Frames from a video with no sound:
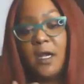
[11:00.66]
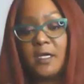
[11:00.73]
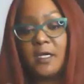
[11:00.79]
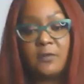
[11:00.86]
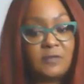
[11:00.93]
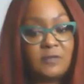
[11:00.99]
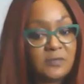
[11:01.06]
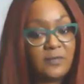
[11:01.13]
kind
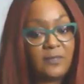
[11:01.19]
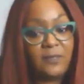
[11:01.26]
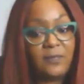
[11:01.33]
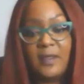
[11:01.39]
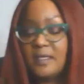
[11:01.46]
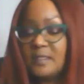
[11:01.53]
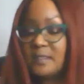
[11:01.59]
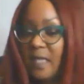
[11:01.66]
of different
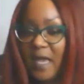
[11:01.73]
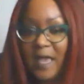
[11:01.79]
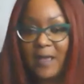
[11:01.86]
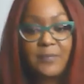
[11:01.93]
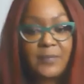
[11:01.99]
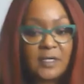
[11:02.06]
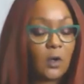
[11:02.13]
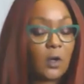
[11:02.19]
things
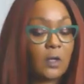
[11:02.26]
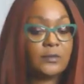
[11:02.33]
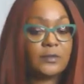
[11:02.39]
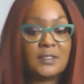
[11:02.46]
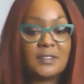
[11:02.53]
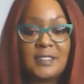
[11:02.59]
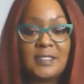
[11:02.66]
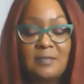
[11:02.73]
happening all
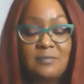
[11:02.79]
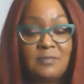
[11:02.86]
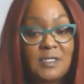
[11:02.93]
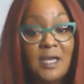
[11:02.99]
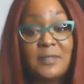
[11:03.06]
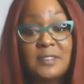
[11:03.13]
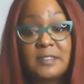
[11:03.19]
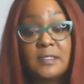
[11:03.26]
at the same
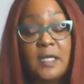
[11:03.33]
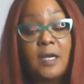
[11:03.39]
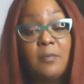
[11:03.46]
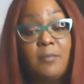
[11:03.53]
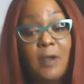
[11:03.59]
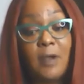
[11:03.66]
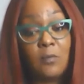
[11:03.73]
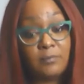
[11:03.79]
time. It's not
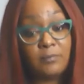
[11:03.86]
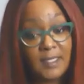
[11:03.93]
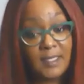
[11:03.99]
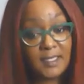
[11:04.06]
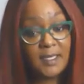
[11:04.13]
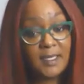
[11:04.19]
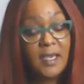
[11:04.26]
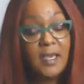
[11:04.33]
about
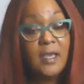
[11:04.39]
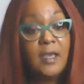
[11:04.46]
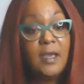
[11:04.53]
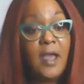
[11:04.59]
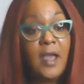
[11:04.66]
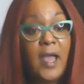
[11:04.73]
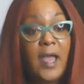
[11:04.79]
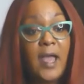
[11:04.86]
me
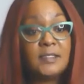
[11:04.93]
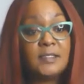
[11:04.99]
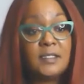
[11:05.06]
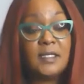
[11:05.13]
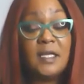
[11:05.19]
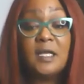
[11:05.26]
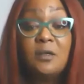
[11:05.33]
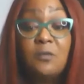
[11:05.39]
as
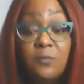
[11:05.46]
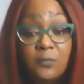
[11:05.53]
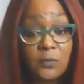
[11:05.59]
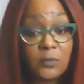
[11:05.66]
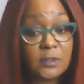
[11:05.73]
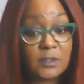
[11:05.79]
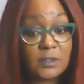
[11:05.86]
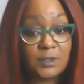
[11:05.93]
an
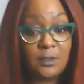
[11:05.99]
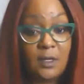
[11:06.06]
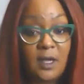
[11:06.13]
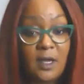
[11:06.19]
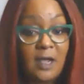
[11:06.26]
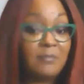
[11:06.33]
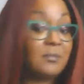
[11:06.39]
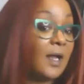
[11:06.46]
influencer.
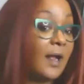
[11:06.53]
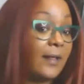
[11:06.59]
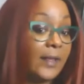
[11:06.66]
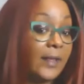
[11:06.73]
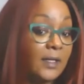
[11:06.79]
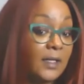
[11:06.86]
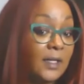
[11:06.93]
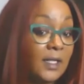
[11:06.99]
I'm not
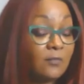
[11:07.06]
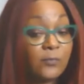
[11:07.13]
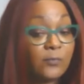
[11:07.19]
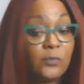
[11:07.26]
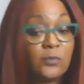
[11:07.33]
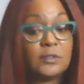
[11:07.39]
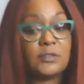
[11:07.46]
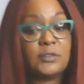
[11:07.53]
an
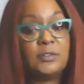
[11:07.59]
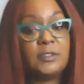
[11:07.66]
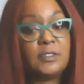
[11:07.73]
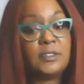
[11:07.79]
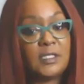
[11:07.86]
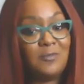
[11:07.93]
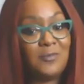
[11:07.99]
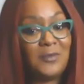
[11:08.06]
influencer in the
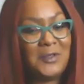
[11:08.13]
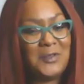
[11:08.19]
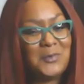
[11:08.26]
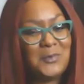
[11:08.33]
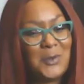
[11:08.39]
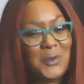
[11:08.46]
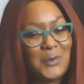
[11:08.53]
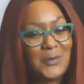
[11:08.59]
same way you
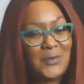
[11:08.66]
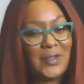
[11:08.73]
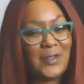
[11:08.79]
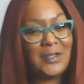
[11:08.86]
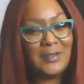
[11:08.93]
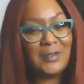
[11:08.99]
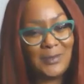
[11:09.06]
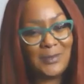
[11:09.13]
would go
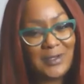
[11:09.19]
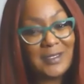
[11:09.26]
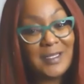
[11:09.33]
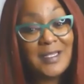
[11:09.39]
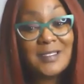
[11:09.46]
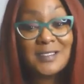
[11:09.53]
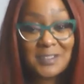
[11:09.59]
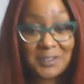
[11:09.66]
like and look on
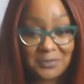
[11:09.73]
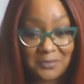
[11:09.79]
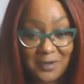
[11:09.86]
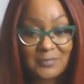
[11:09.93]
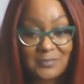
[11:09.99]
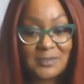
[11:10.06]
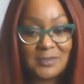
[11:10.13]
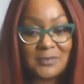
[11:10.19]

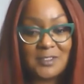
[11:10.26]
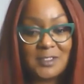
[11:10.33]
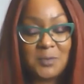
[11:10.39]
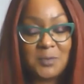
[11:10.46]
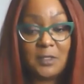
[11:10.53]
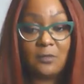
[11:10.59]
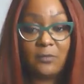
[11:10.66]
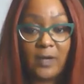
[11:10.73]
Instagram, so to speak. Right.